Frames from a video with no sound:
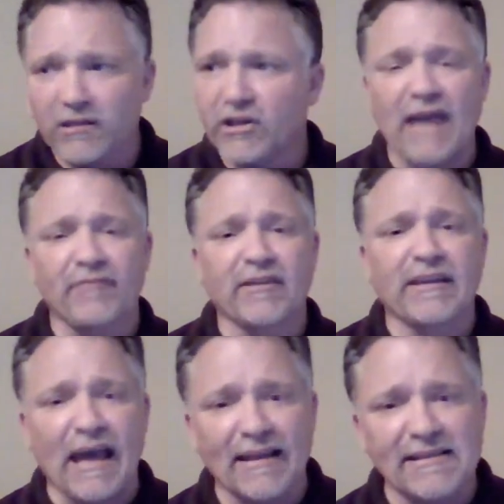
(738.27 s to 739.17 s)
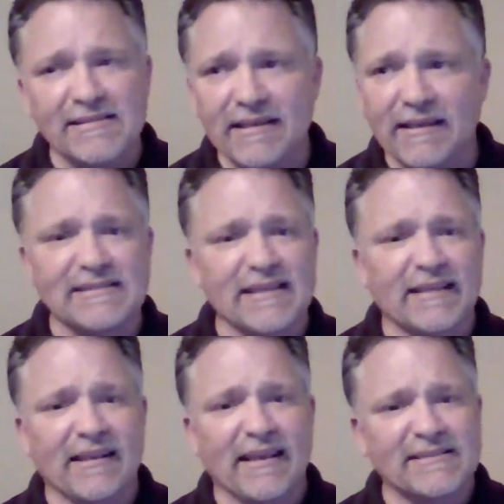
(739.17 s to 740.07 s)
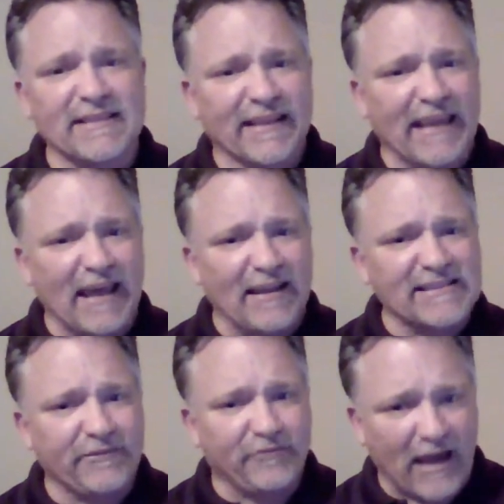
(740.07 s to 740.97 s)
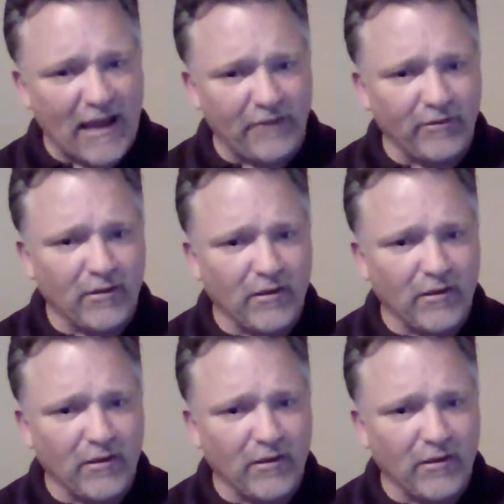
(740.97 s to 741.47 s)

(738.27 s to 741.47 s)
Do you have a Galaxy? Is it the Galaxy 5?